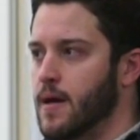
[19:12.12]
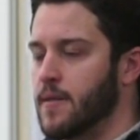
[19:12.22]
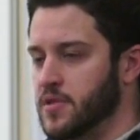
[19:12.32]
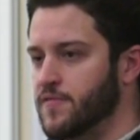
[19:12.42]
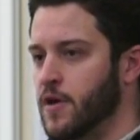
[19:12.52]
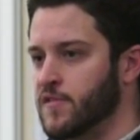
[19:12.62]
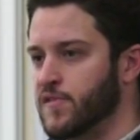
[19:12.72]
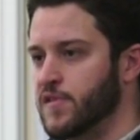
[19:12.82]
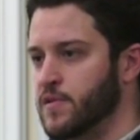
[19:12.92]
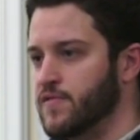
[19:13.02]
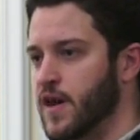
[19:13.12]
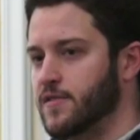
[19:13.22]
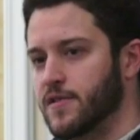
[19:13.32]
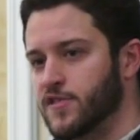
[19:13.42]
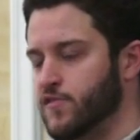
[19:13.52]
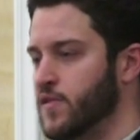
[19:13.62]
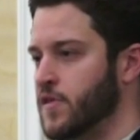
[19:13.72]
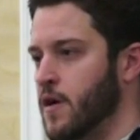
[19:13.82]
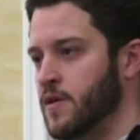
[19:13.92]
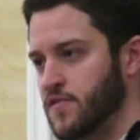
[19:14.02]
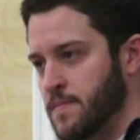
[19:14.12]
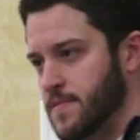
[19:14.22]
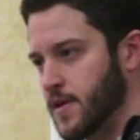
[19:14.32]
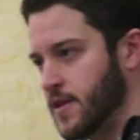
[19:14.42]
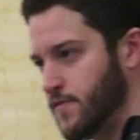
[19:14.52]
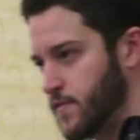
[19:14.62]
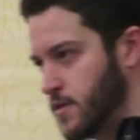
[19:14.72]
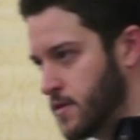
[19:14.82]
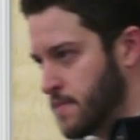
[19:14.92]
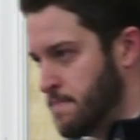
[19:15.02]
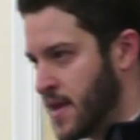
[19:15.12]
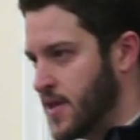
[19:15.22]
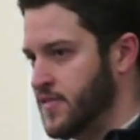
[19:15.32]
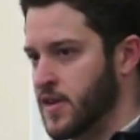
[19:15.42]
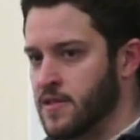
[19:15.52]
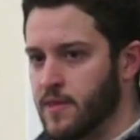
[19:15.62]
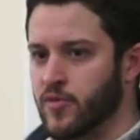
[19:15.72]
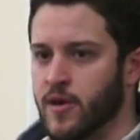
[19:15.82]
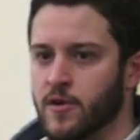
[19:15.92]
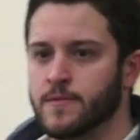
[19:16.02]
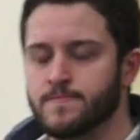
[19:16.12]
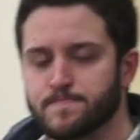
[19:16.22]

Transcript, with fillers: I believe hardness was the only factor. It just wasn't hard enough to, to kind of make that dent in that primer.